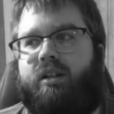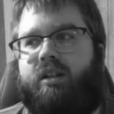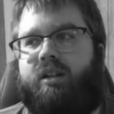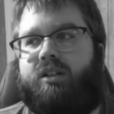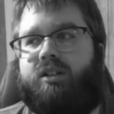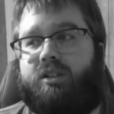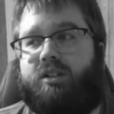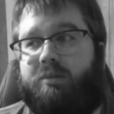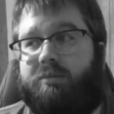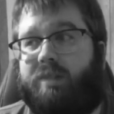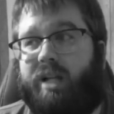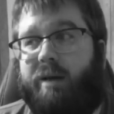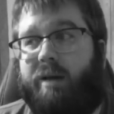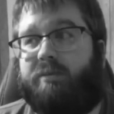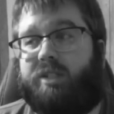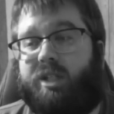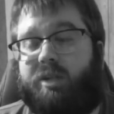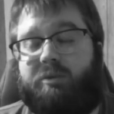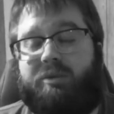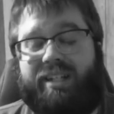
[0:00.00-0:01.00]

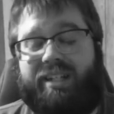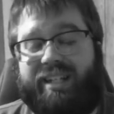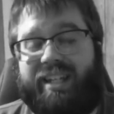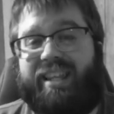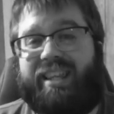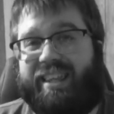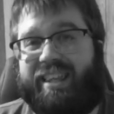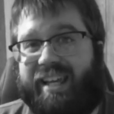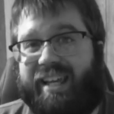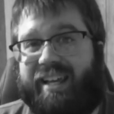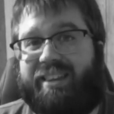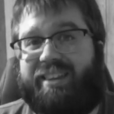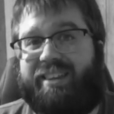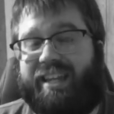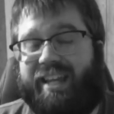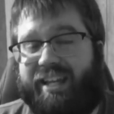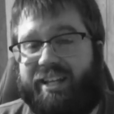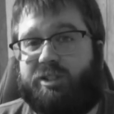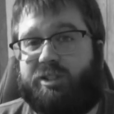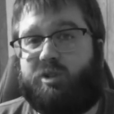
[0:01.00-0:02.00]
sometimes I really didn't think
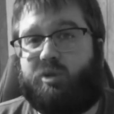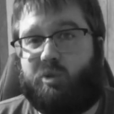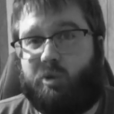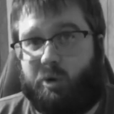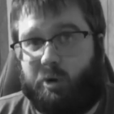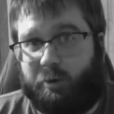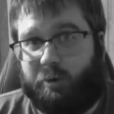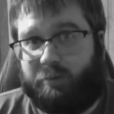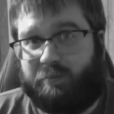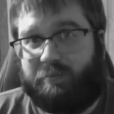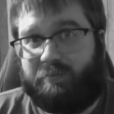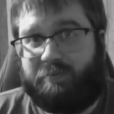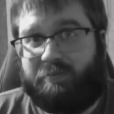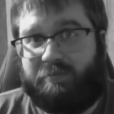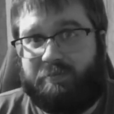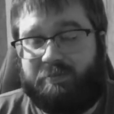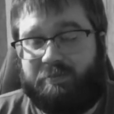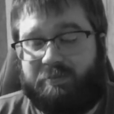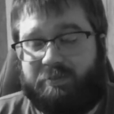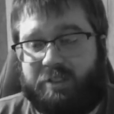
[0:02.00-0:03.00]
things through.
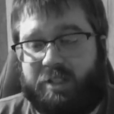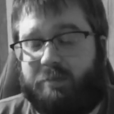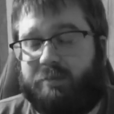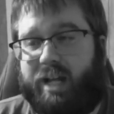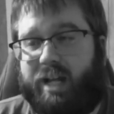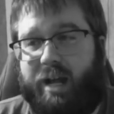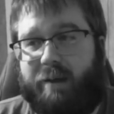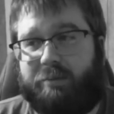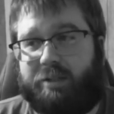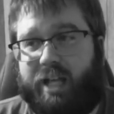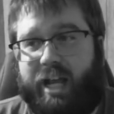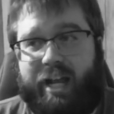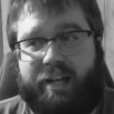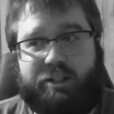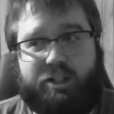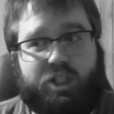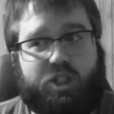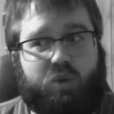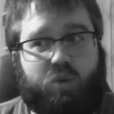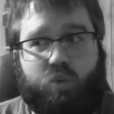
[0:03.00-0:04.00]
Sometimes I
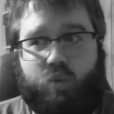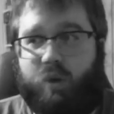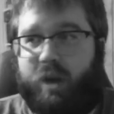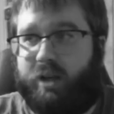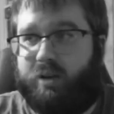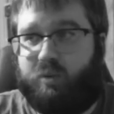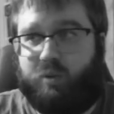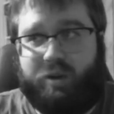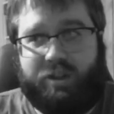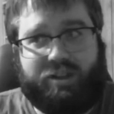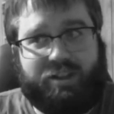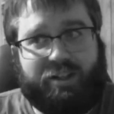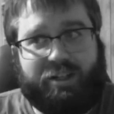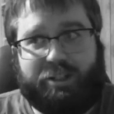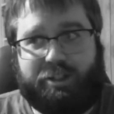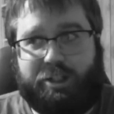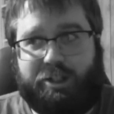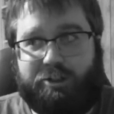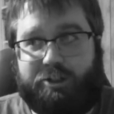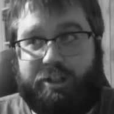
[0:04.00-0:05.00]
just went with a
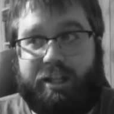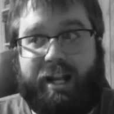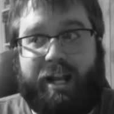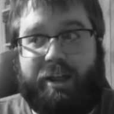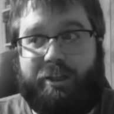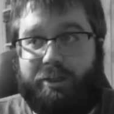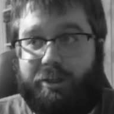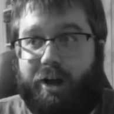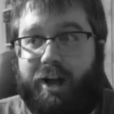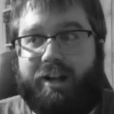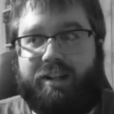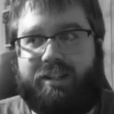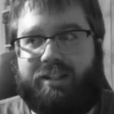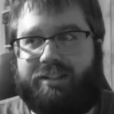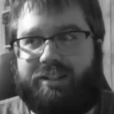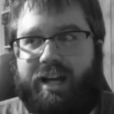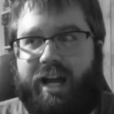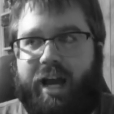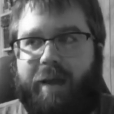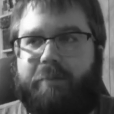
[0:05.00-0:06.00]
decision that I thought at the
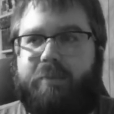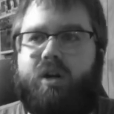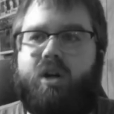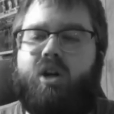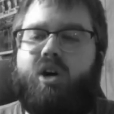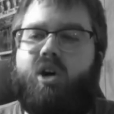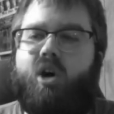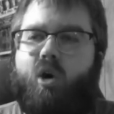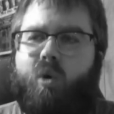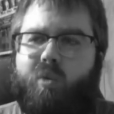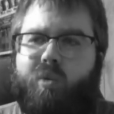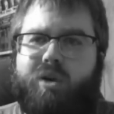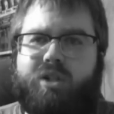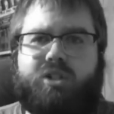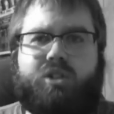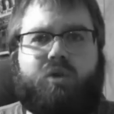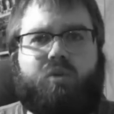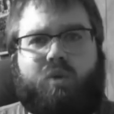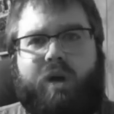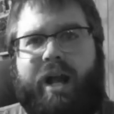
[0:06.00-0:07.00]
time was
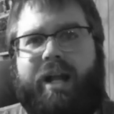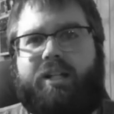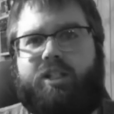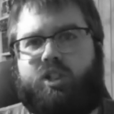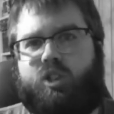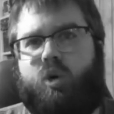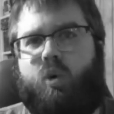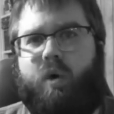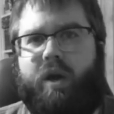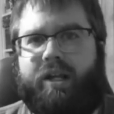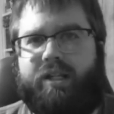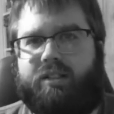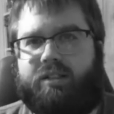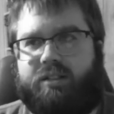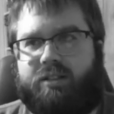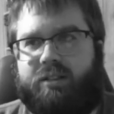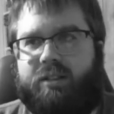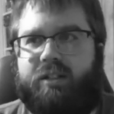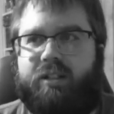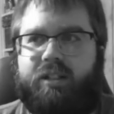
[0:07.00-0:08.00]
the right
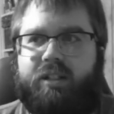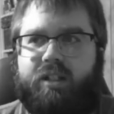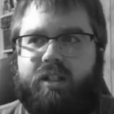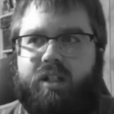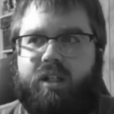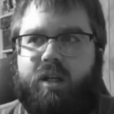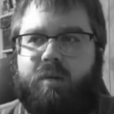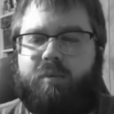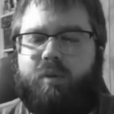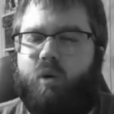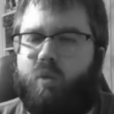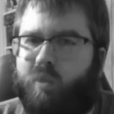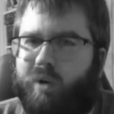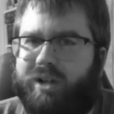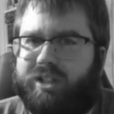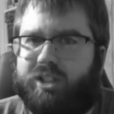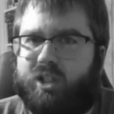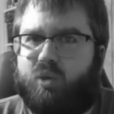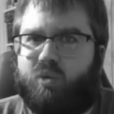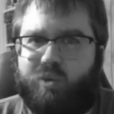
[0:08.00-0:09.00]
choice. But
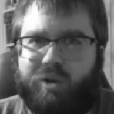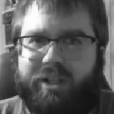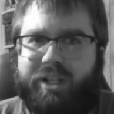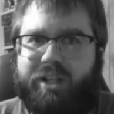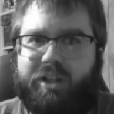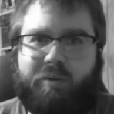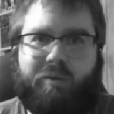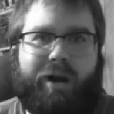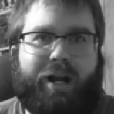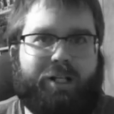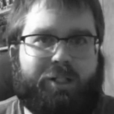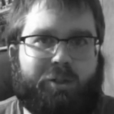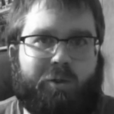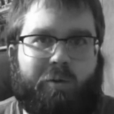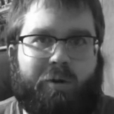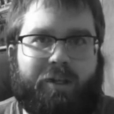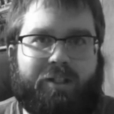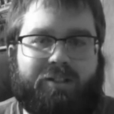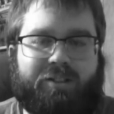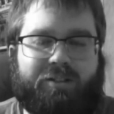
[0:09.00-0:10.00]
was it really the right
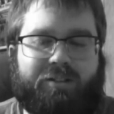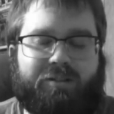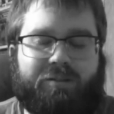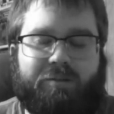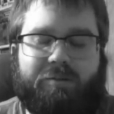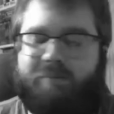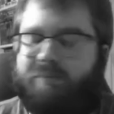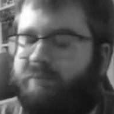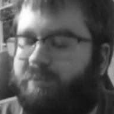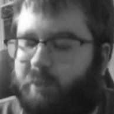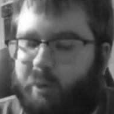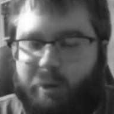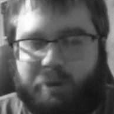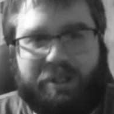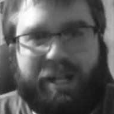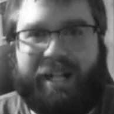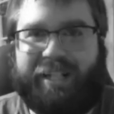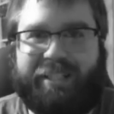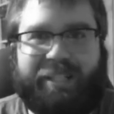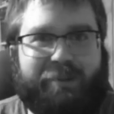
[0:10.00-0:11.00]
choice? More than
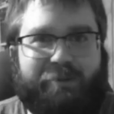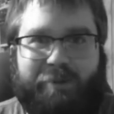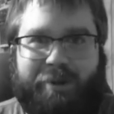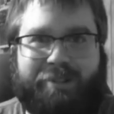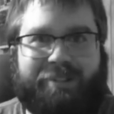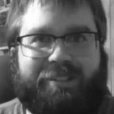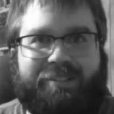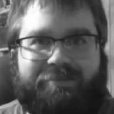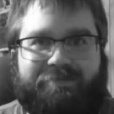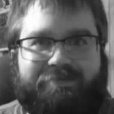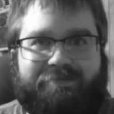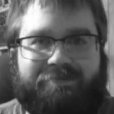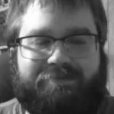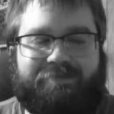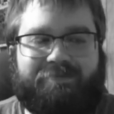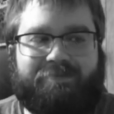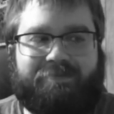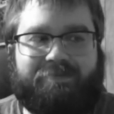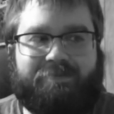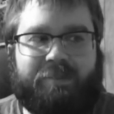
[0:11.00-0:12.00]
likely it wasn't.
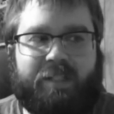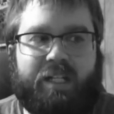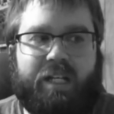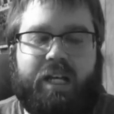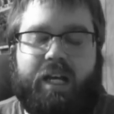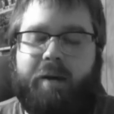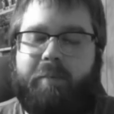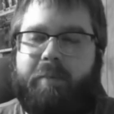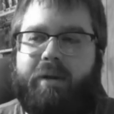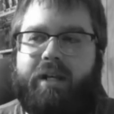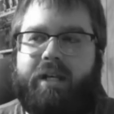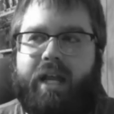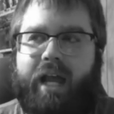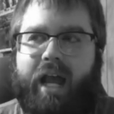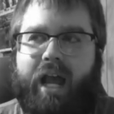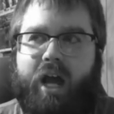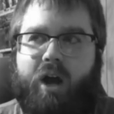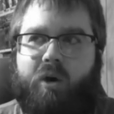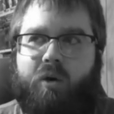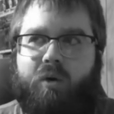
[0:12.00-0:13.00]
But
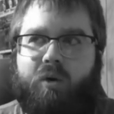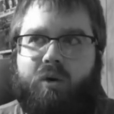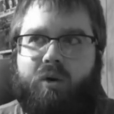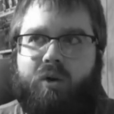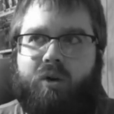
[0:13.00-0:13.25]
now,